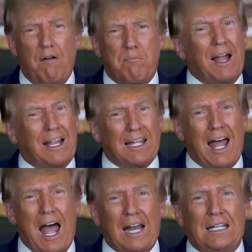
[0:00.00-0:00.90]
They don't
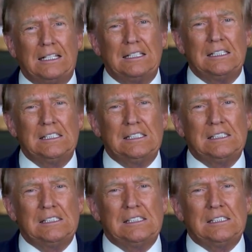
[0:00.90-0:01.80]
care about you or me,
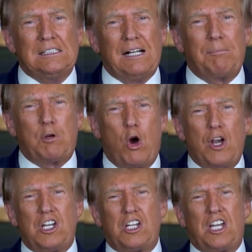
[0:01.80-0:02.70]
they care about their
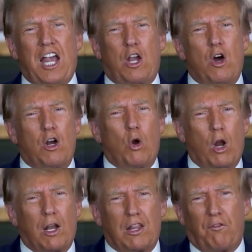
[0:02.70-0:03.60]
own power and
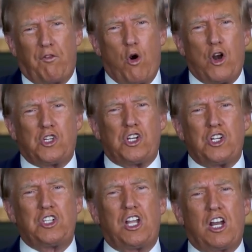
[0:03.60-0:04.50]
wealth.
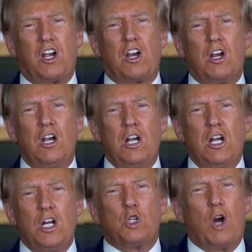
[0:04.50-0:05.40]
But we won't let them
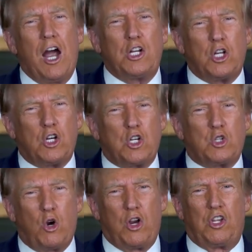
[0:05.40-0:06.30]
win.
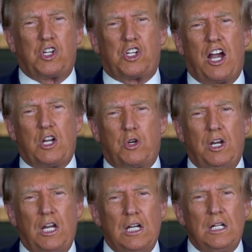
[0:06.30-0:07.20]
And I want to give a
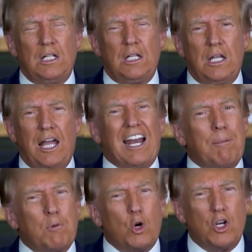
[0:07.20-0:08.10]
shout out to Tucker
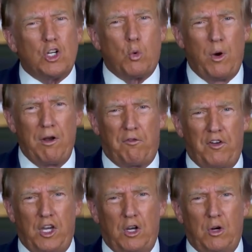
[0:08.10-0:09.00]
Carlson, who has been
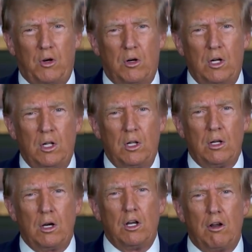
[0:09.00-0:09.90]
fearlessly calling them out
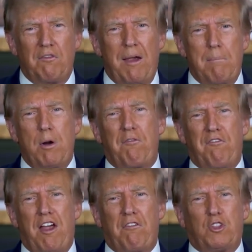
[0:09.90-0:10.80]
on his show.
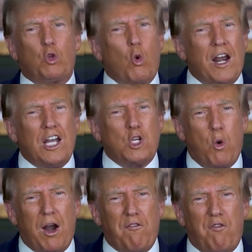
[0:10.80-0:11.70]
Trump's
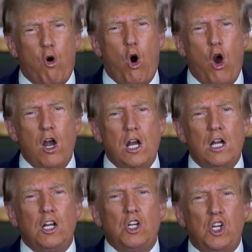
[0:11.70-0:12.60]
endorsement of Tucker
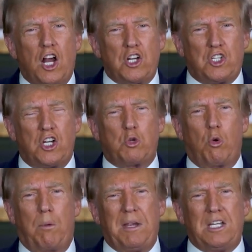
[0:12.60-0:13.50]
Carlson, one of the
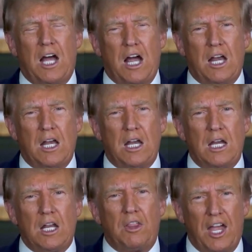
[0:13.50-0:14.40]
most influential
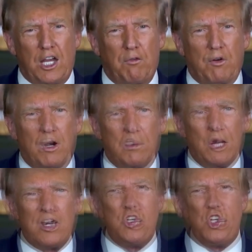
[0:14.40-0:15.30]
conservative voices in the
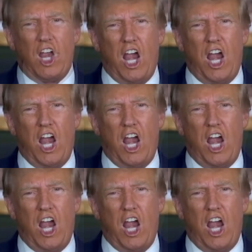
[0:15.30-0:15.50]
media.